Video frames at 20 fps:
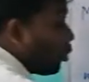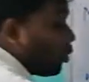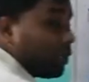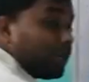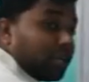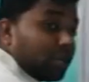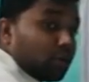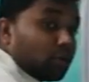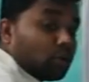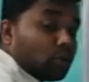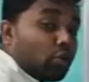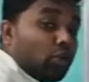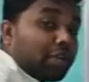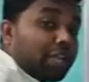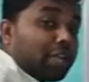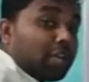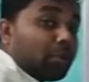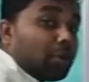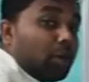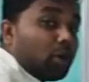not
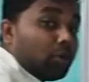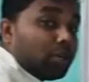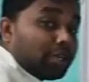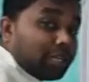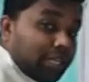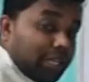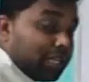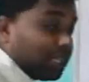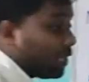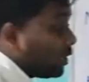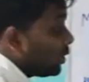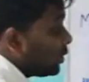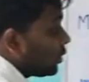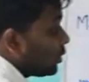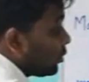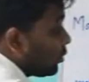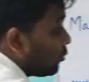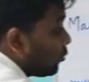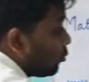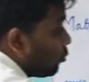talking about here
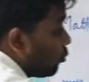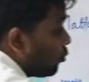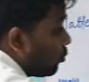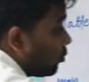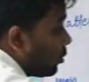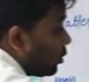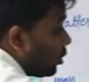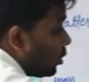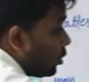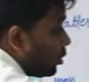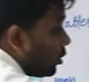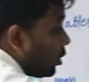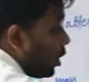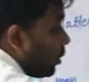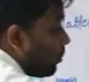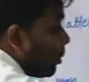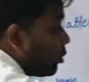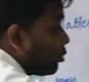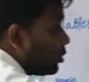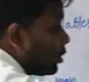
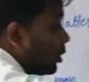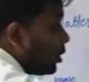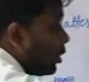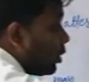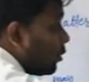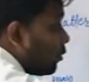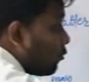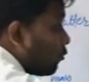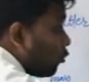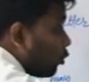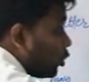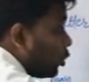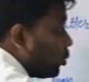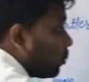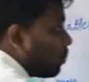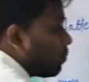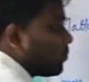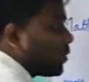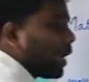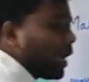about the
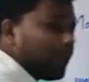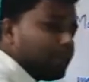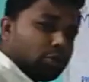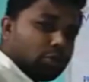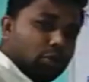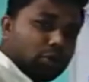volume, I'm